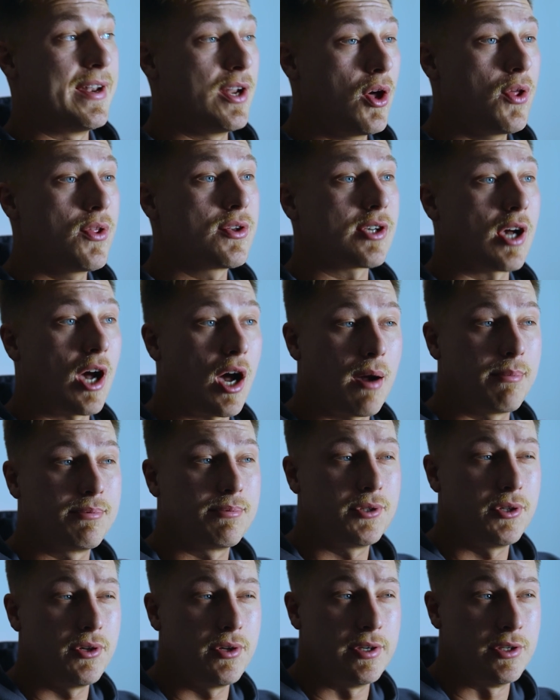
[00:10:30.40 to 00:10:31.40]
know there's
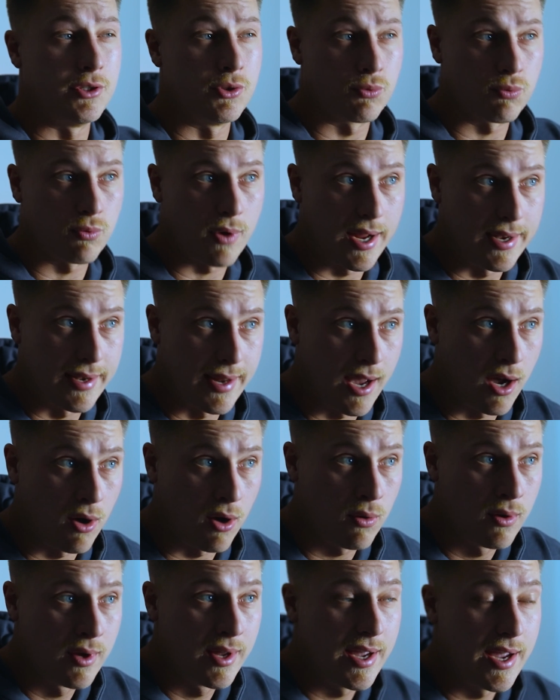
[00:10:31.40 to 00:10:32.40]
opportunities right
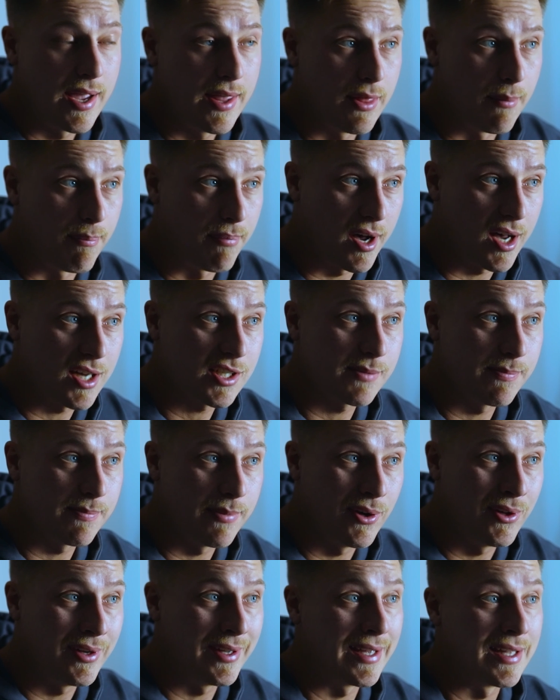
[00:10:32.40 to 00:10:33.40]
now, and the
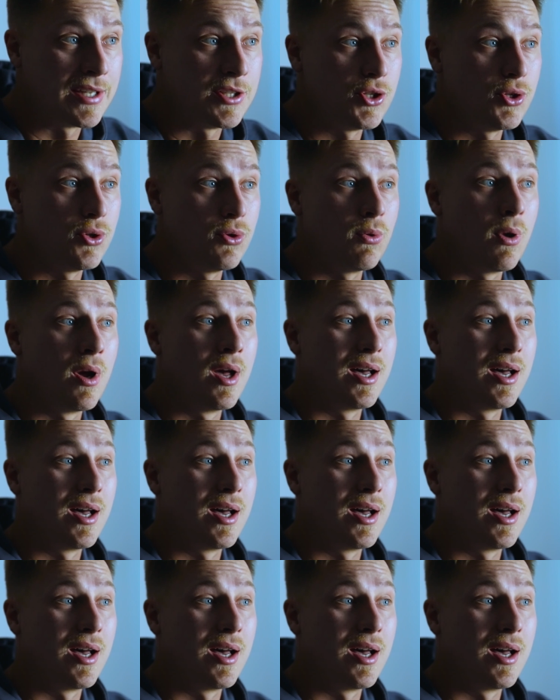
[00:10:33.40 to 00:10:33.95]
possibility to get to